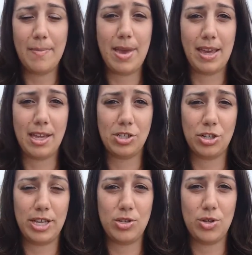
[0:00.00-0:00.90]
making
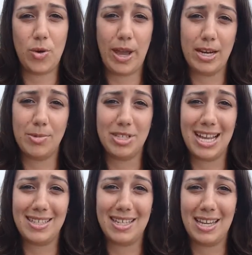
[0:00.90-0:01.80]
sure they do no animal
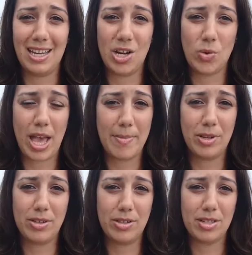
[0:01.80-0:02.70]
testing and no
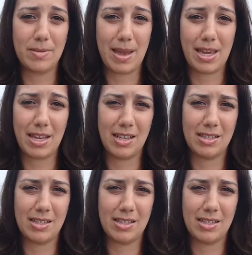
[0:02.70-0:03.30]
chemicals and make it